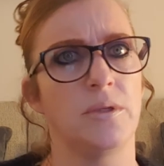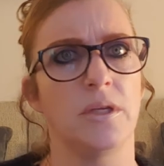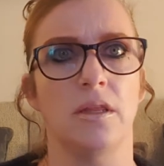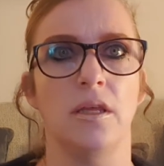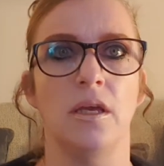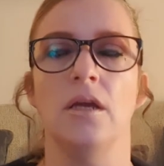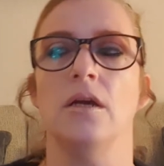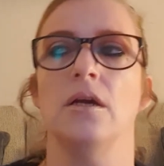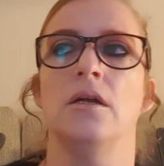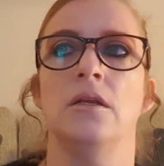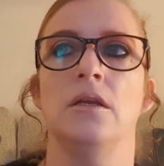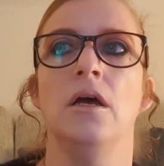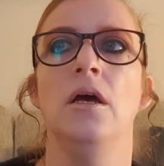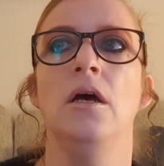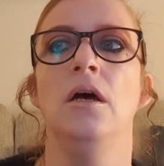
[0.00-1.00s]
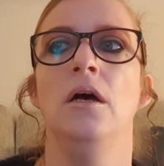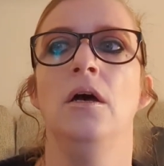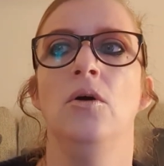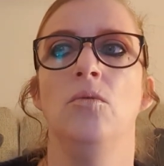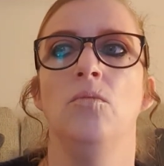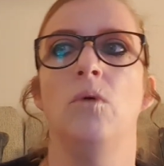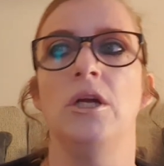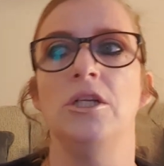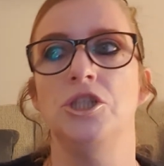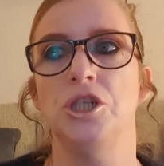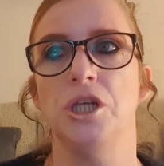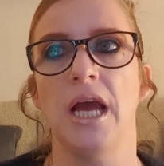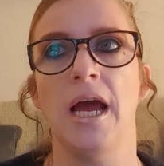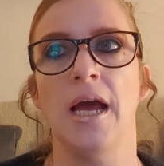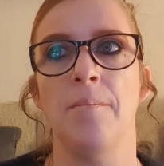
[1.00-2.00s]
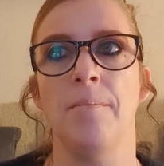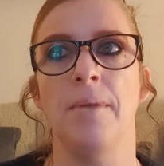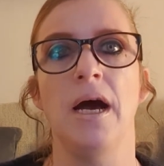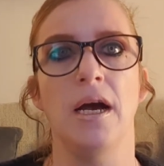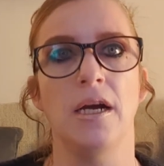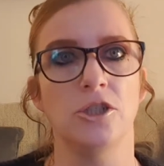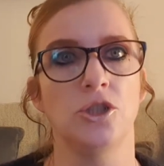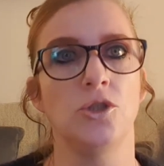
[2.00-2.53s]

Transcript: I think, and when she came back,